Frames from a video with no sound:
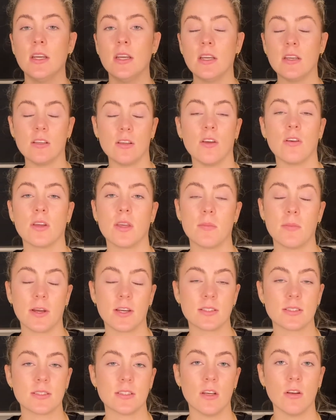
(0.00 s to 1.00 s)
yogi
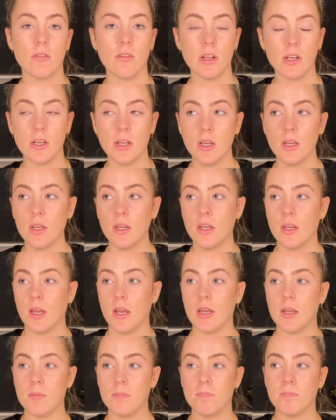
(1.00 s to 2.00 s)
master
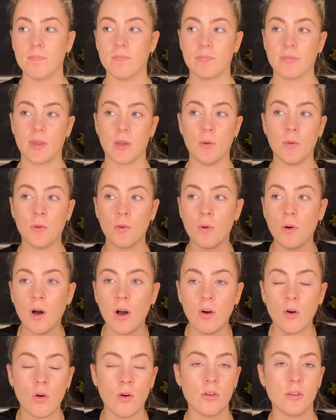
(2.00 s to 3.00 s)
and
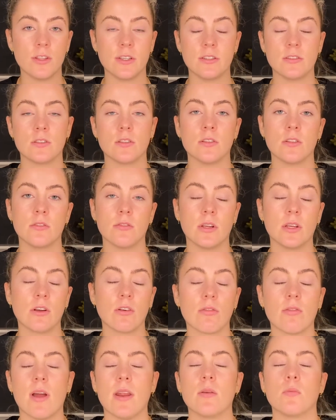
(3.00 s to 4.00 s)
all these other
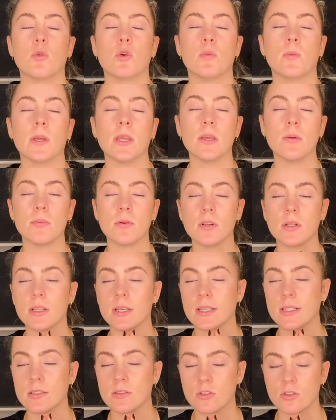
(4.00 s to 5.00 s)
incredible people,
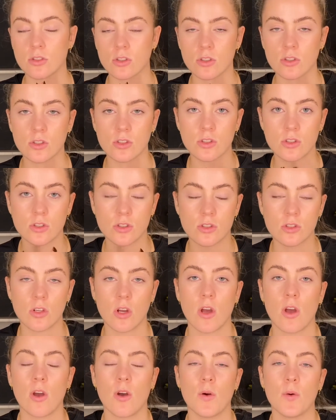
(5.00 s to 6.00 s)
is just
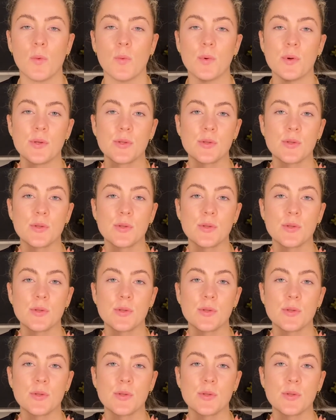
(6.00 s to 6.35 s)
so